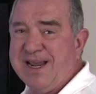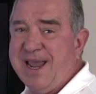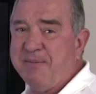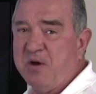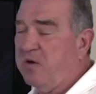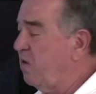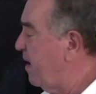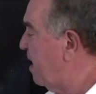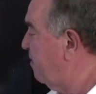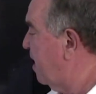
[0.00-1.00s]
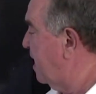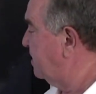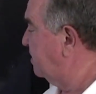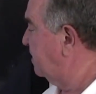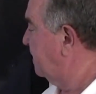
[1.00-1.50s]
chemical ground
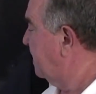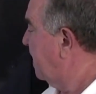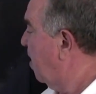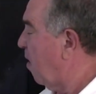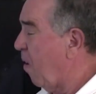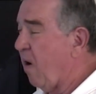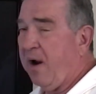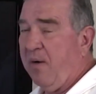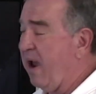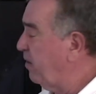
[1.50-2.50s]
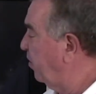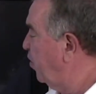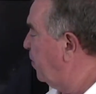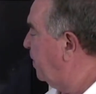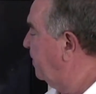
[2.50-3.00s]
rods, or a ground
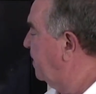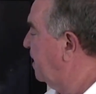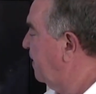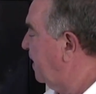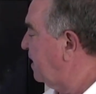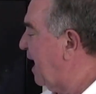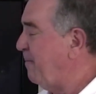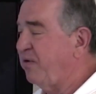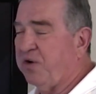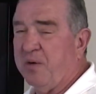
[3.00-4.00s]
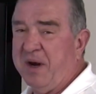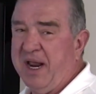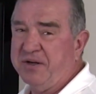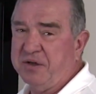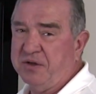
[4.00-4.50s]
loop, the type of
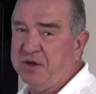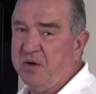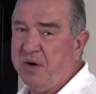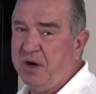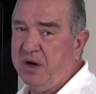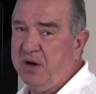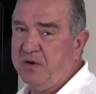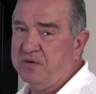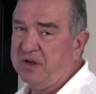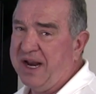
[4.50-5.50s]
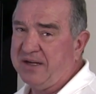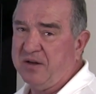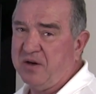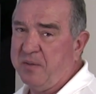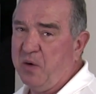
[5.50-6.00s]
terminations you're going to use, an
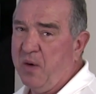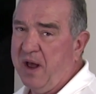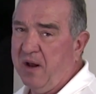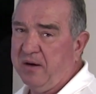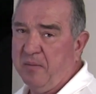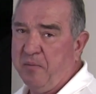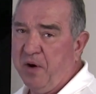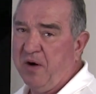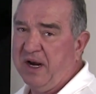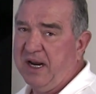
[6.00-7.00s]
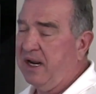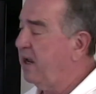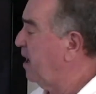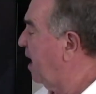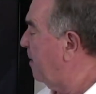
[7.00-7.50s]
exothermic weld, a Burndy,
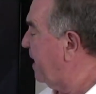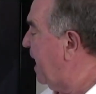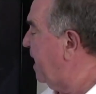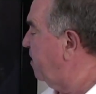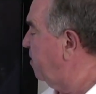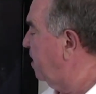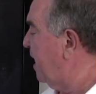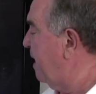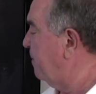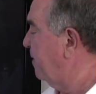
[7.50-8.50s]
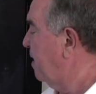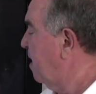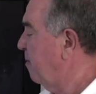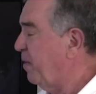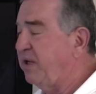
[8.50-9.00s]
a mechanical clamp,
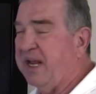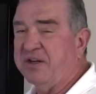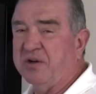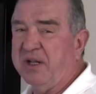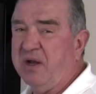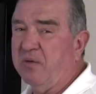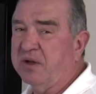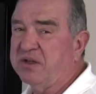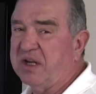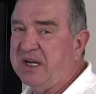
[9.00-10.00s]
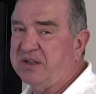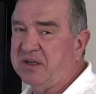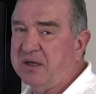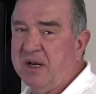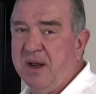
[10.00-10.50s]
potential
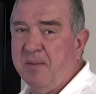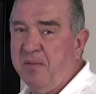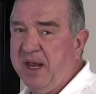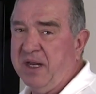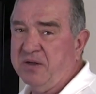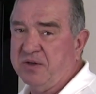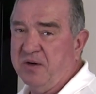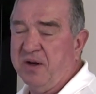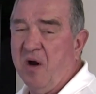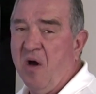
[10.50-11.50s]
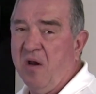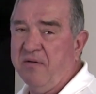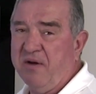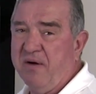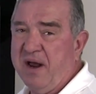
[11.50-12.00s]
equalization, making sure that all of
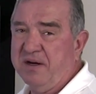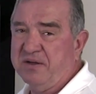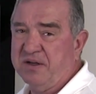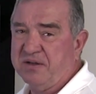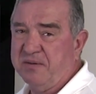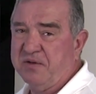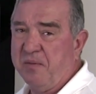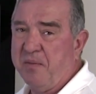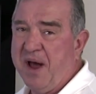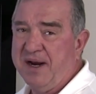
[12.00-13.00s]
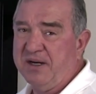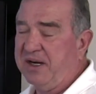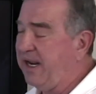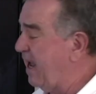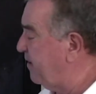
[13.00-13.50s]
the grounded systems are bonded
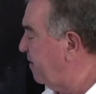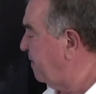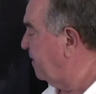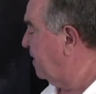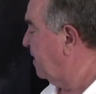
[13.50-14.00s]
together,